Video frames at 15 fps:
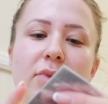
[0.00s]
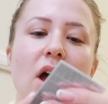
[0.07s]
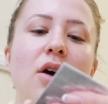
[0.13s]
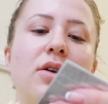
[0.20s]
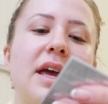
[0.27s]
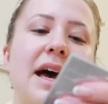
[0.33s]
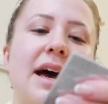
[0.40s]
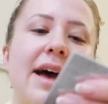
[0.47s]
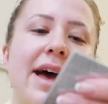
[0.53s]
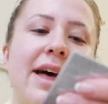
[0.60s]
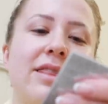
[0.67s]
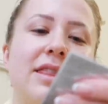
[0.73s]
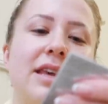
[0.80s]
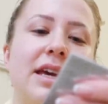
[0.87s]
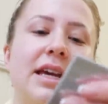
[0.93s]
Oh yeah,
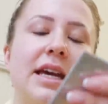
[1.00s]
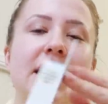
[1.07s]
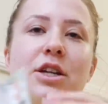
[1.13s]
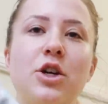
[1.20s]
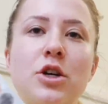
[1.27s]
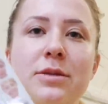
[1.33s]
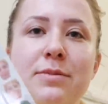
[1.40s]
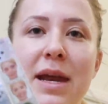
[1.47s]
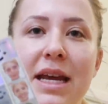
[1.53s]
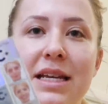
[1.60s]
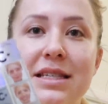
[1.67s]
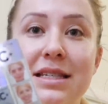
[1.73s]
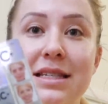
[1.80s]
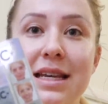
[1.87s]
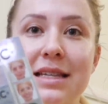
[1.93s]
and the It
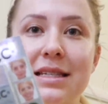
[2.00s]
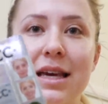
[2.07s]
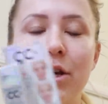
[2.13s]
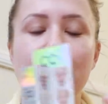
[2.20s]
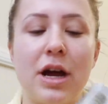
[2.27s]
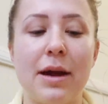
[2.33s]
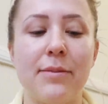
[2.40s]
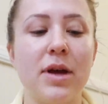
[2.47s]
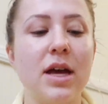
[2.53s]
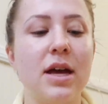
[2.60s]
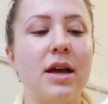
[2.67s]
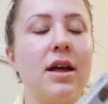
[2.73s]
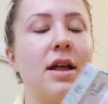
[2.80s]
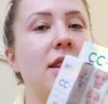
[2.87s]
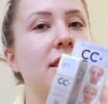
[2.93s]
Cosmetics CC cream.
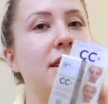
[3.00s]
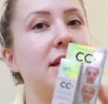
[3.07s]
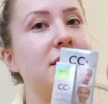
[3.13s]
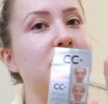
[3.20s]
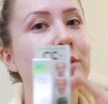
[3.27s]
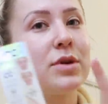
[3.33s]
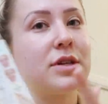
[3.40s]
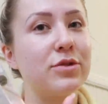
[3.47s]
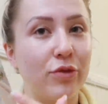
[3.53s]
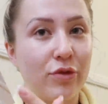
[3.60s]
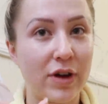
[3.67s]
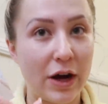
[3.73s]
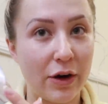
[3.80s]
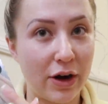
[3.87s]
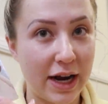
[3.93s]
This was
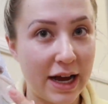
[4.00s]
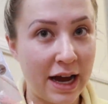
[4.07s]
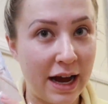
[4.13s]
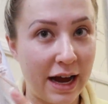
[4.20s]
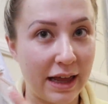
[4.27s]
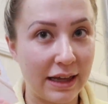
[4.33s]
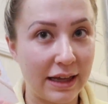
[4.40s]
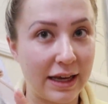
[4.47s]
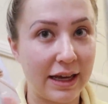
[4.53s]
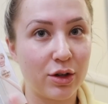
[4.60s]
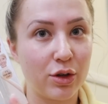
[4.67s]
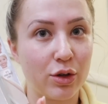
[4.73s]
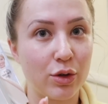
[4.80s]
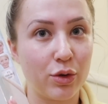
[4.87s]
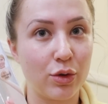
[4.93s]
very highly
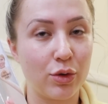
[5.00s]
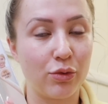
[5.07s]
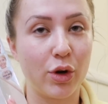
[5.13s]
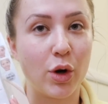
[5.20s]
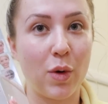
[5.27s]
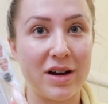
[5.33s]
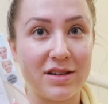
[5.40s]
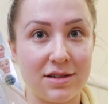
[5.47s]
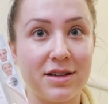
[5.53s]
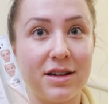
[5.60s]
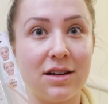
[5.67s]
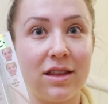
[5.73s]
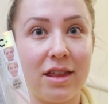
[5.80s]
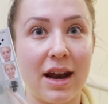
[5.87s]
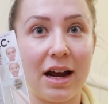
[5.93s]

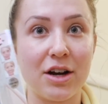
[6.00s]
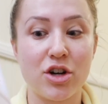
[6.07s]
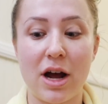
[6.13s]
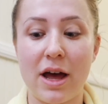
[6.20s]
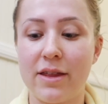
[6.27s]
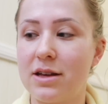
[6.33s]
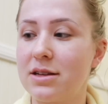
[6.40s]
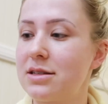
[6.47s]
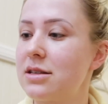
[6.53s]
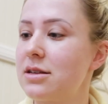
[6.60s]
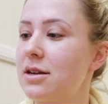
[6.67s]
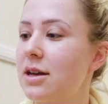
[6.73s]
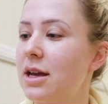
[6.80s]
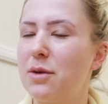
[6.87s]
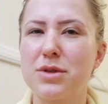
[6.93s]
requested that I try this.
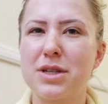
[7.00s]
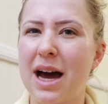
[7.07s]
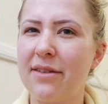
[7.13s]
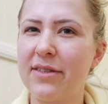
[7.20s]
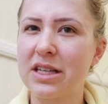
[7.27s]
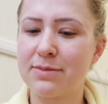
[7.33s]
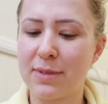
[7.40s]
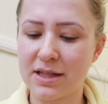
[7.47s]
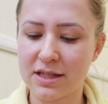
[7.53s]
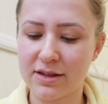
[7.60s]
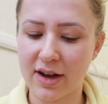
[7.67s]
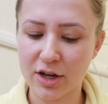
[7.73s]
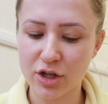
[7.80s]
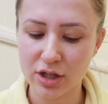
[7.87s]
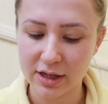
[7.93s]
It was kind of expensive
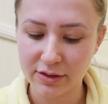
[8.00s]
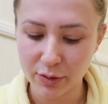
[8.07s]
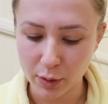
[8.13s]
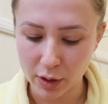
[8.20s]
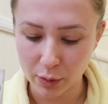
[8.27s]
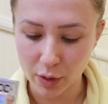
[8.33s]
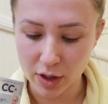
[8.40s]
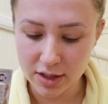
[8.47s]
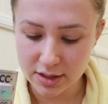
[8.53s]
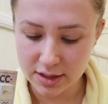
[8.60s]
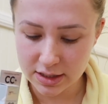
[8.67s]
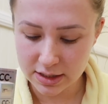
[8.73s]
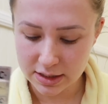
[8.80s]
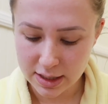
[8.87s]
actually for what it was.